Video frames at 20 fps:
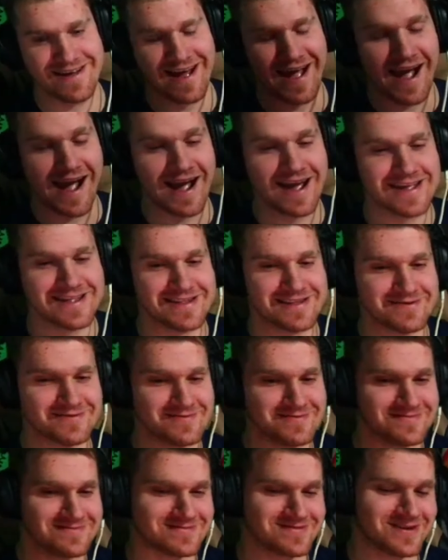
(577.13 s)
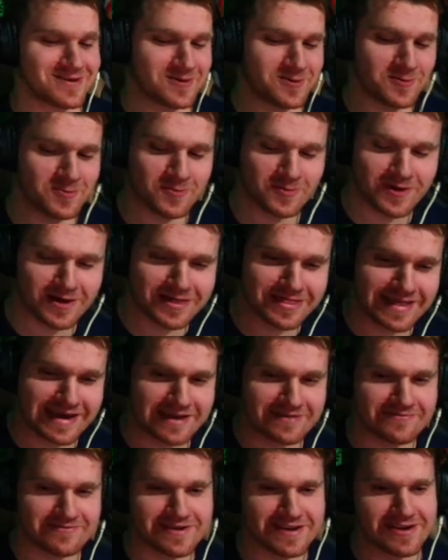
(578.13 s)
I don't know oh, what
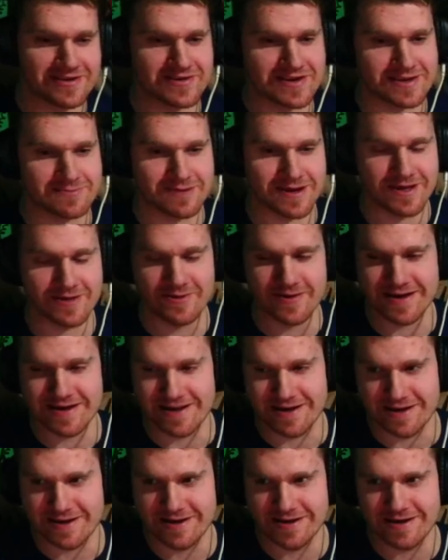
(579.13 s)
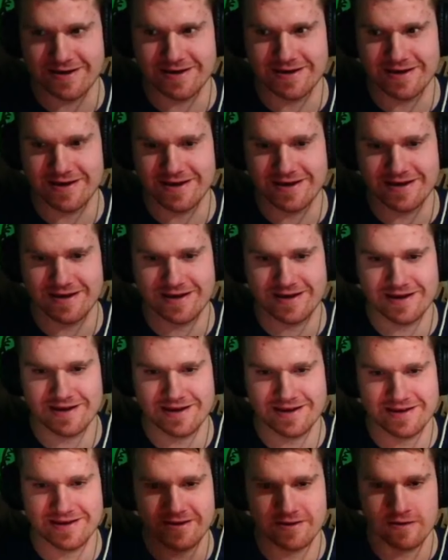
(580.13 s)
that feature is, by the way.
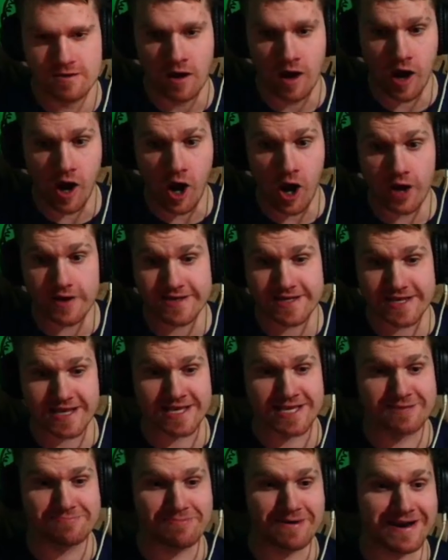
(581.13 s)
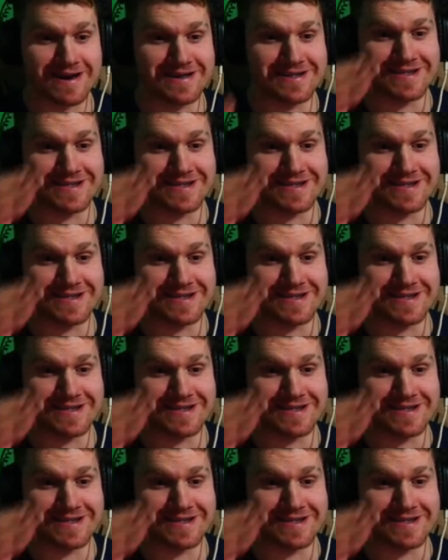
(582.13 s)
Oh, it's a spider!